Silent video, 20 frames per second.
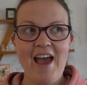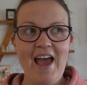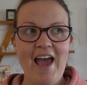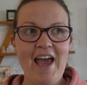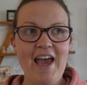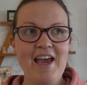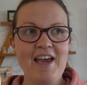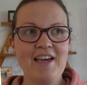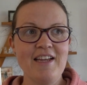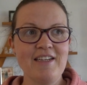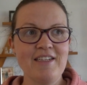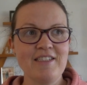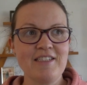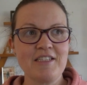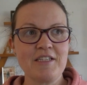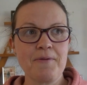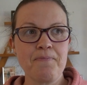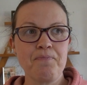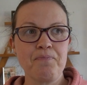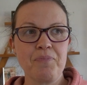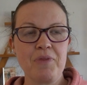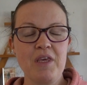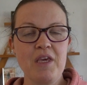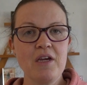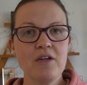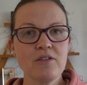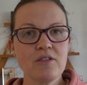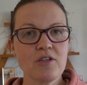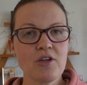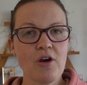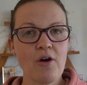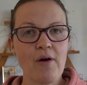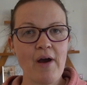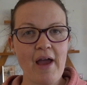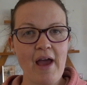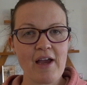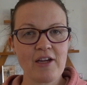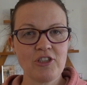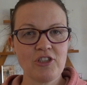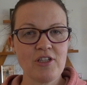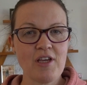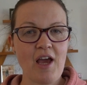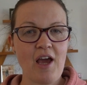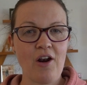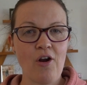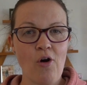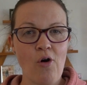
And years ago, I actually had